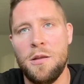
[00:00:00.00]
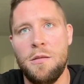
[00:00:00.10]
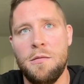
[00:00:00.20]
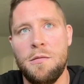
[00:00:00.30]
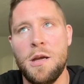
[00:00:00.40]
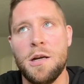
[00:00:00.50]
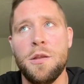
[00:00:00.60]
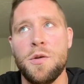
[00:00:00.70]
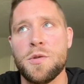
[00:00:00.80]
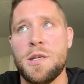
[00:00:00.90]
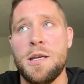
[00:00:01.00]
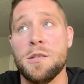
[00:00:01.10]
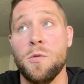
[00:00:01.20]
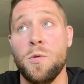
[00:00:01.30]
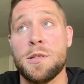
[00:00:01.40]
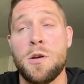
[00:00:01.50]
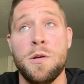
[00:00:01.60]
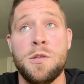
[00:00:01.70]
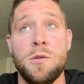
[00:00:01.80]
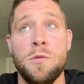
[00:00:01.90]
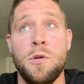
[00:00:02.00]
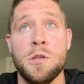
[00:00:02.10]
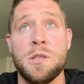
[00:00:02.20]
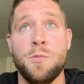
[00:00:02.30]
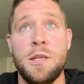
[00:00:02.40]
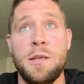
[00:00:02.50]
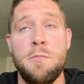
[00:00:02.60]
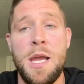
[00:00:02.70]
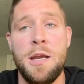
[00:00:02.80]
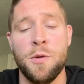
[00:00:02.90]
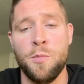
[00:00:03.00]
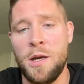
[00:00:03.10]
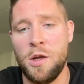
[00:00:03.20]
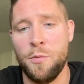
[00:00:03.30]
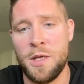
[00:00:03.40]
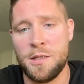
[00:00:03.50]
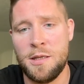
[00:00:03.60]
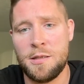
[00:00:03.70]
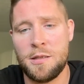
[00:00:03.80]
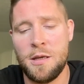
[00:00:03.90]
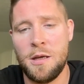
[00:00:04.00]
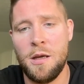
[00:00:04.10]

None of those things are what's going to ultimately make or break your business.